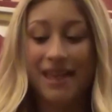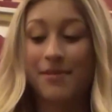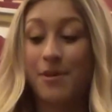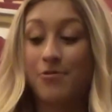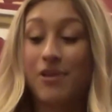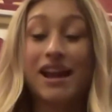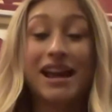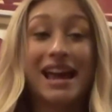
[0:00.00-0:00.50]
my
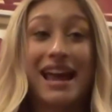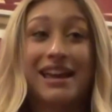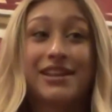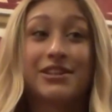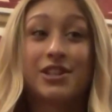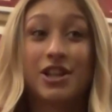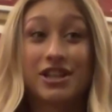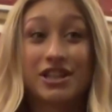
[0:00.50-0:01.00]
right
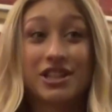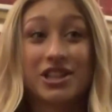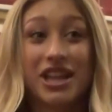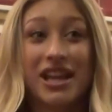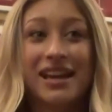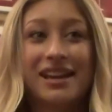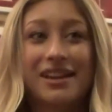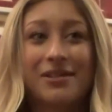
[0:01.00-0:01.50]
hand started to
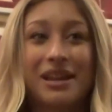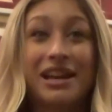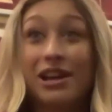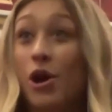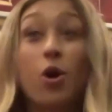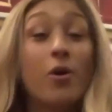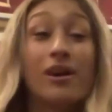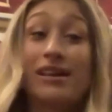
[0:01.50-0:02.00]
shake, and
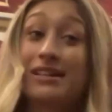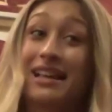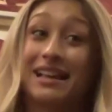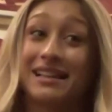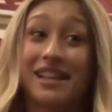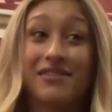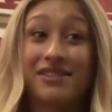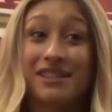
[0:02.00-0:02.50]
it always
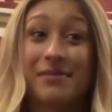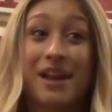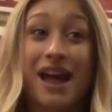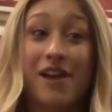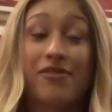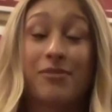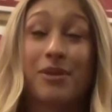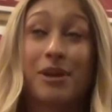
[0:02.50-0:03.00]
is. Every time I
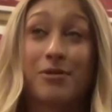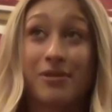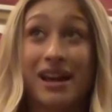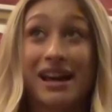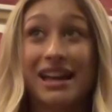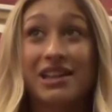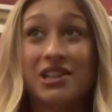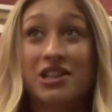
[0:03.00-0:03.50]
have one, my
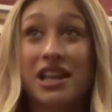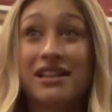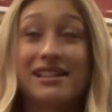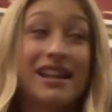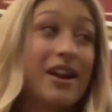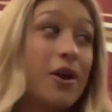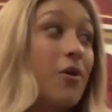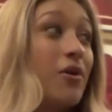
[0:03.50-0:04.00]
right hand shakes,
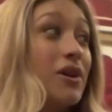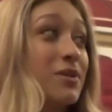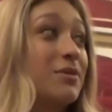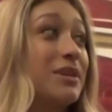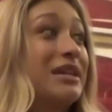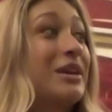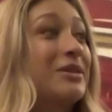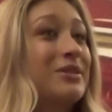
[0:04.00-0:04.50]
and I always
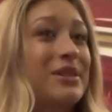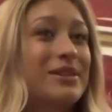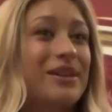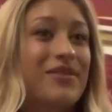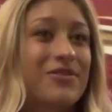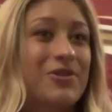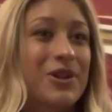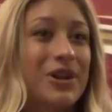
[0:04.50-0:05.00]
reach out to the
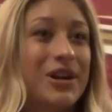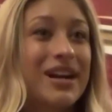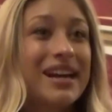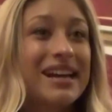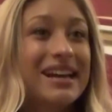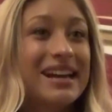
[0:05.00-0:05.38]
left corner.